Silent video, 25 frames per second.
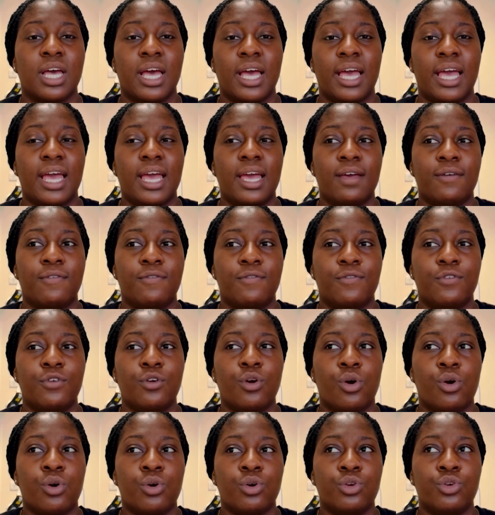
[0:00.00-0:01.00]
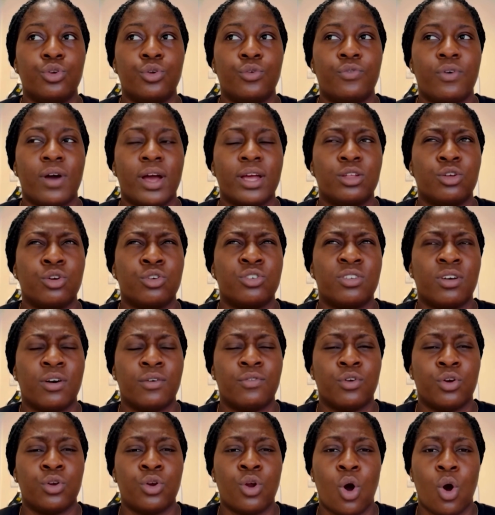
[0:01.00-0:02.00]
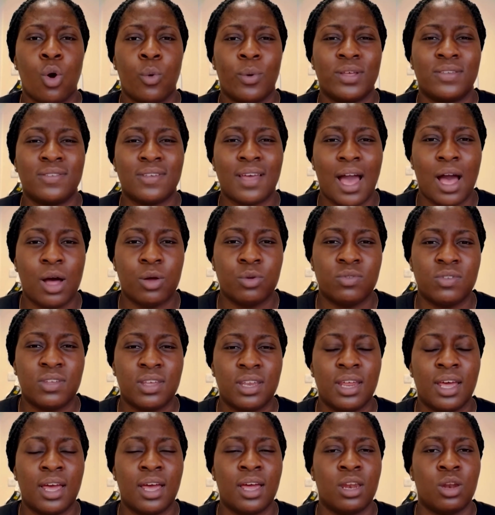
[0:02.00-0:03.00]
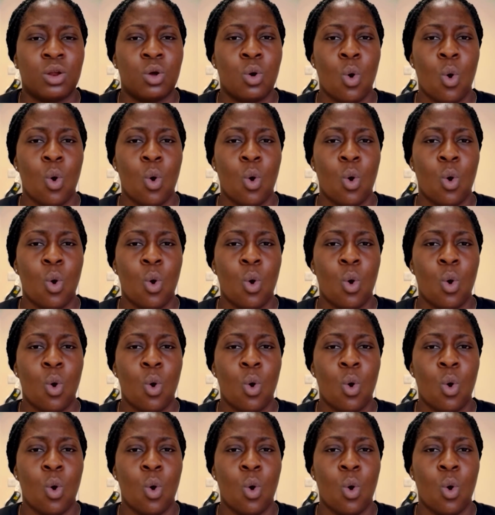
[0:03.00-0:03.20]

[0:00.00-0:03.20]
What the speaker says: if you find yourself you're not always counted in,